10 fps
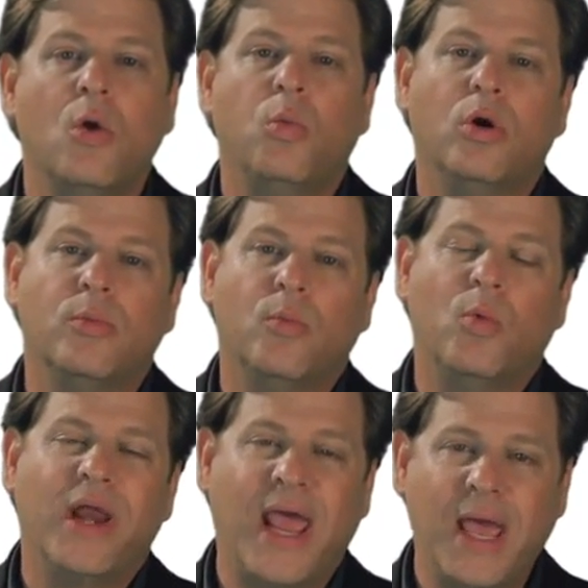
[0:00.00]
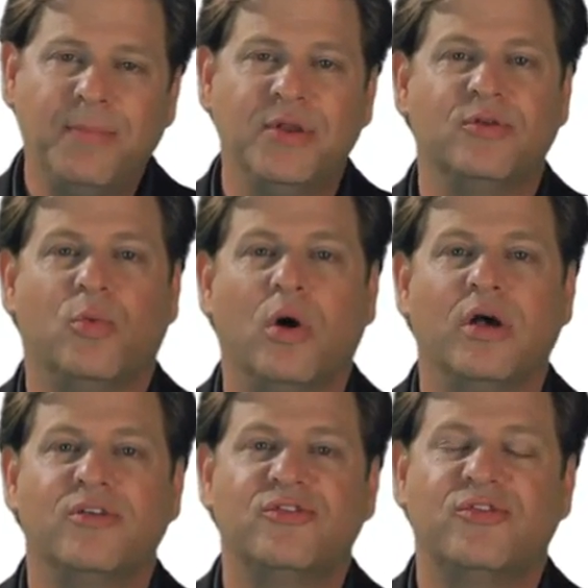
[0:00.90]
Well, what happened
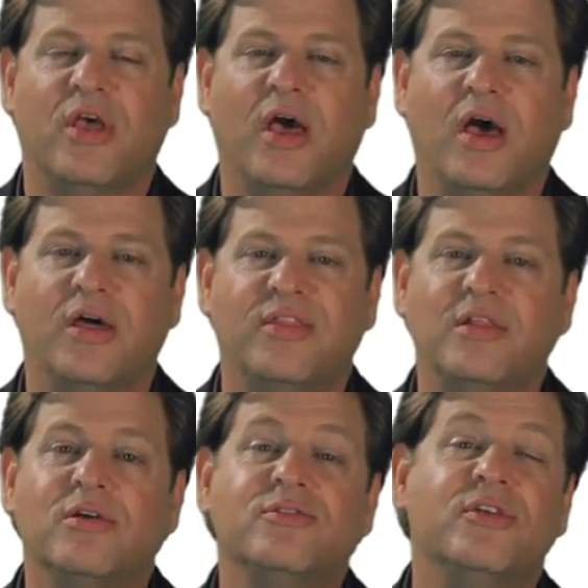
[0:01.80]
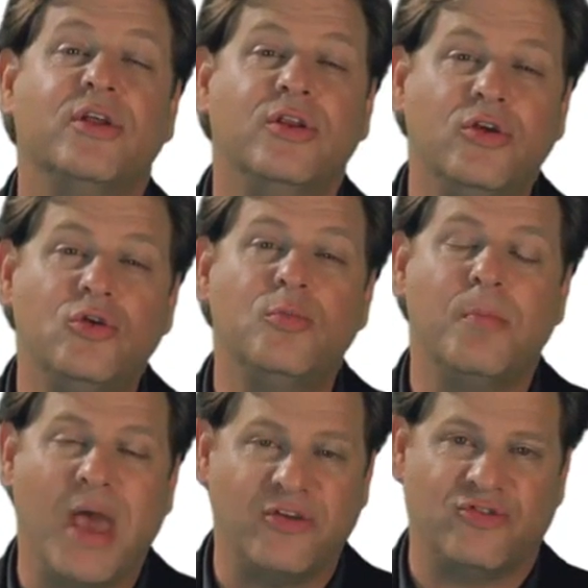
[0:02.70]
was they looked at a new
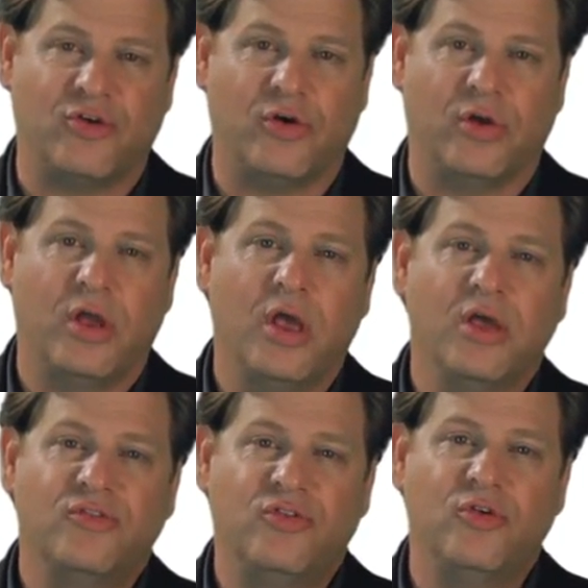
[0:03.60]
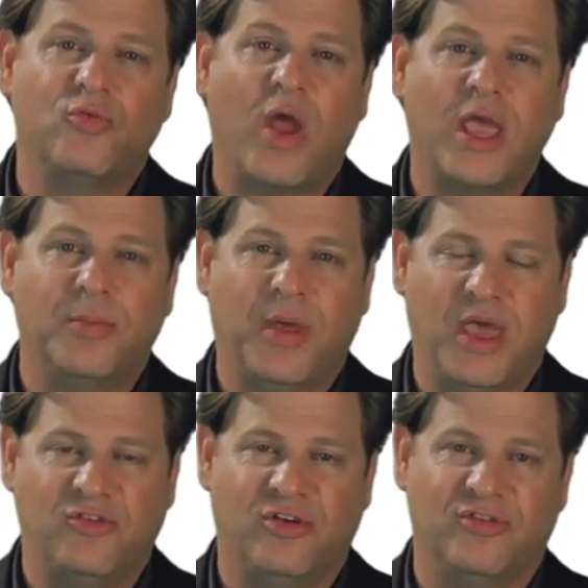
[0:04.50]
measure to rank
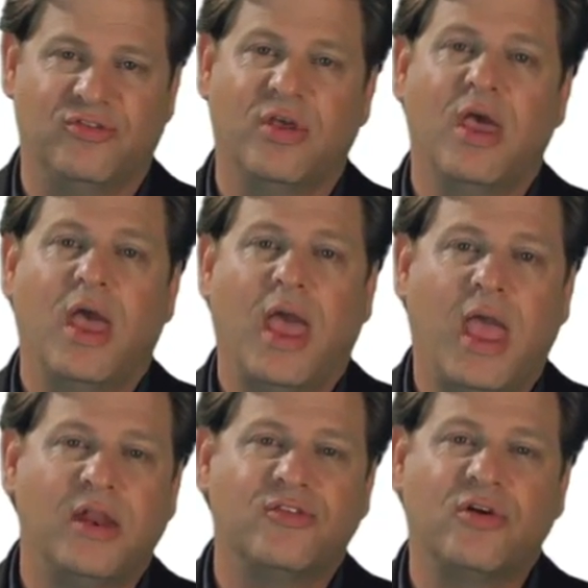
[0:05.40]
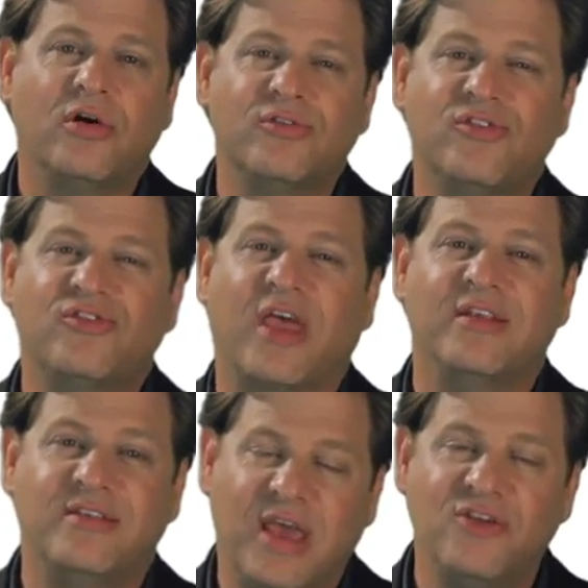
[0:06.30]
pages, and it's called
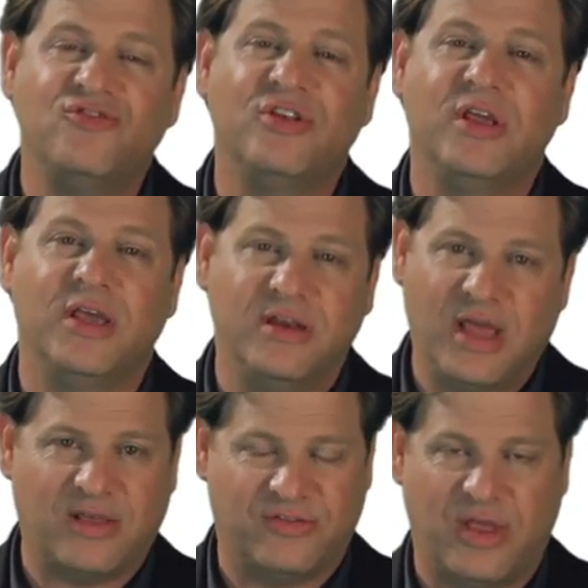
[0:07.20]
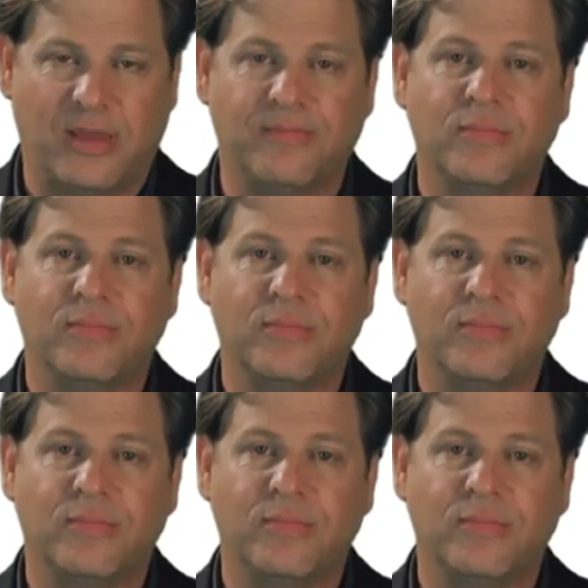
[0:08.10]
citation indexing.